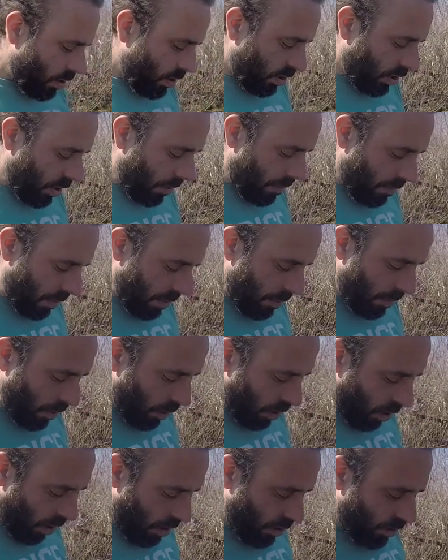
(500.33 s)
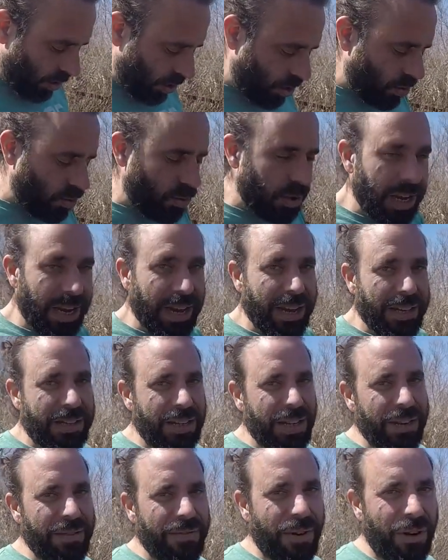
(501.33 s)
Some people are so
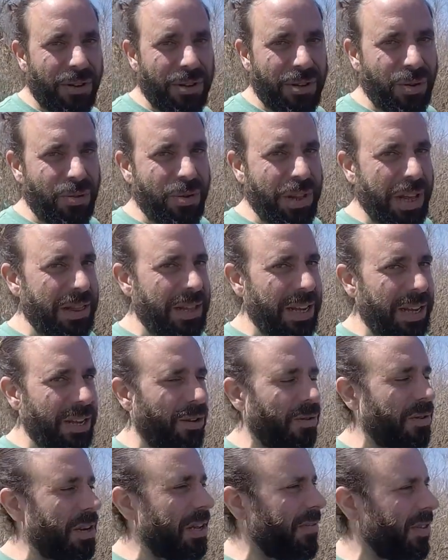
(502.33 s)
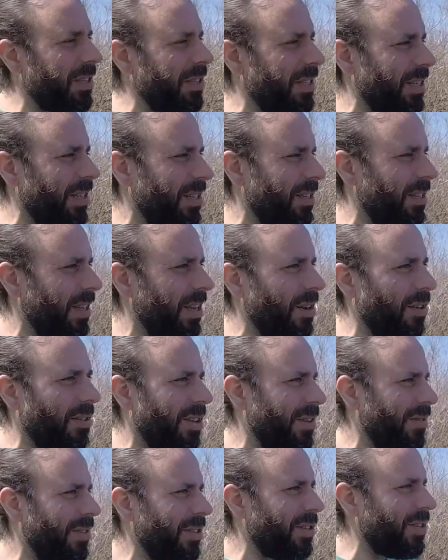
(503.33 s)
negative also that they don't even see
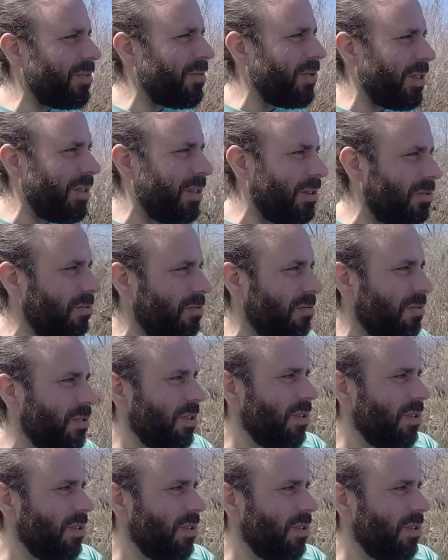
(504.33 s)
what they do.